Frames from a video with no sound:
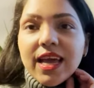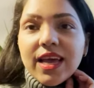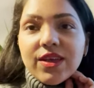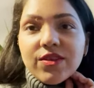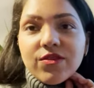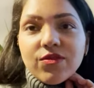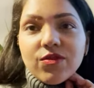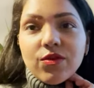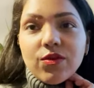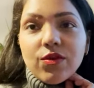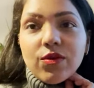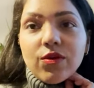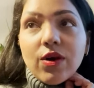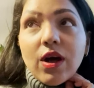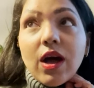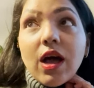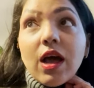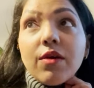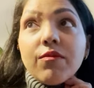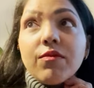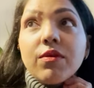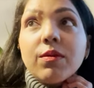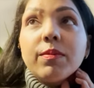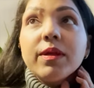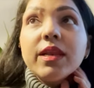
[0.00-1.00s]
So
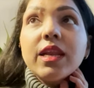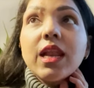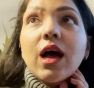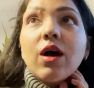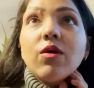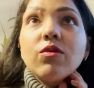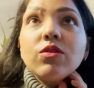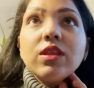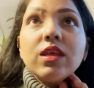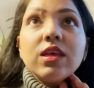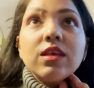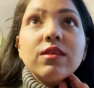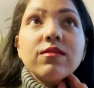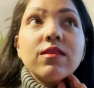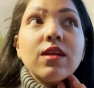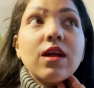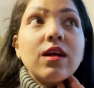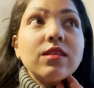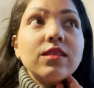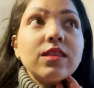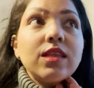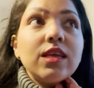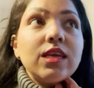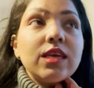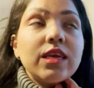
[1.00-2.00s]
I will be now
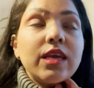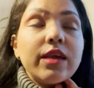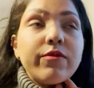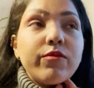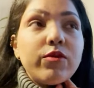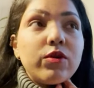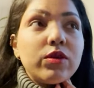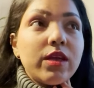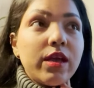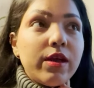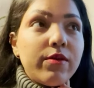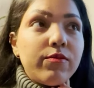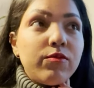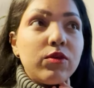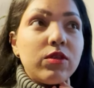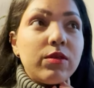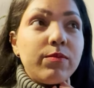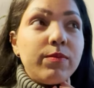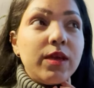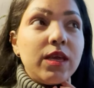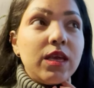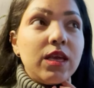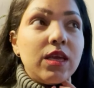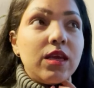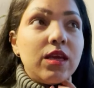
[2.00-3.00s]
start thinking what I would
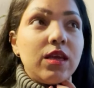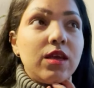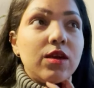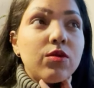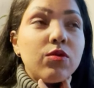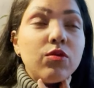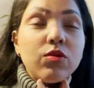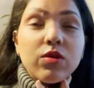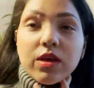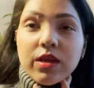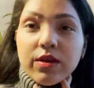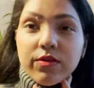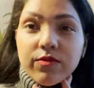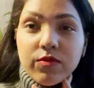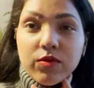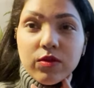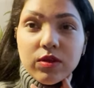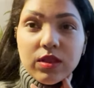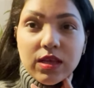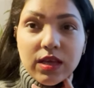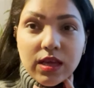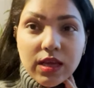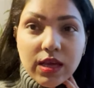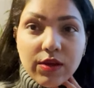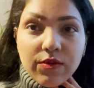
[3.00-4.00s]
be cooking for the